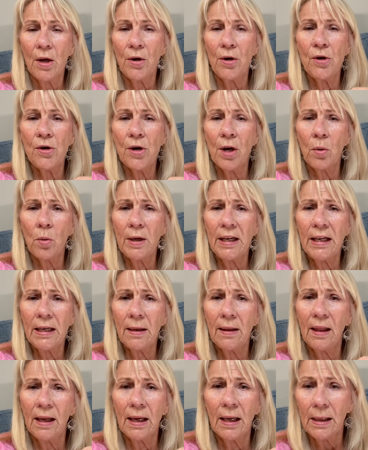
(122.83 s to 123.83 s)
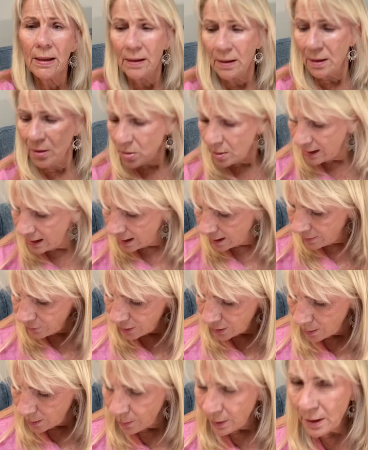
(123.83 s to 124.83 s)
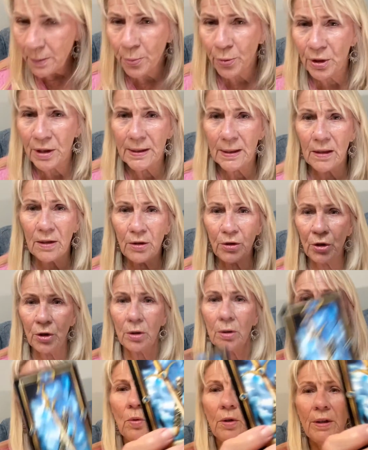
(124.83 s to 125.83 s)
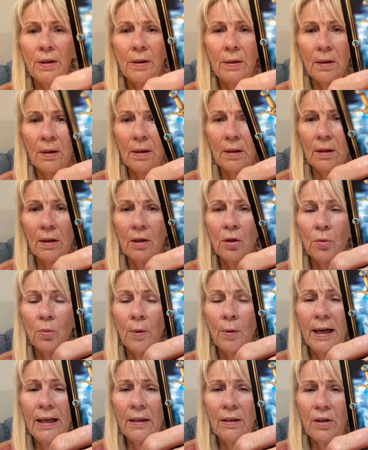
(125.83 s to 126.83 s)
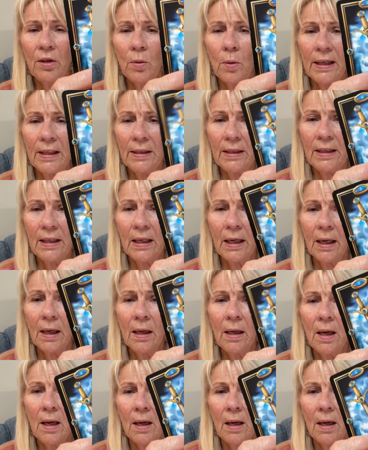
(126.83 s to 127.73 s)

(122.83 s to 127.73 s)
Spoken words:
knowing that, okay, if somebody presents you with a great new idea,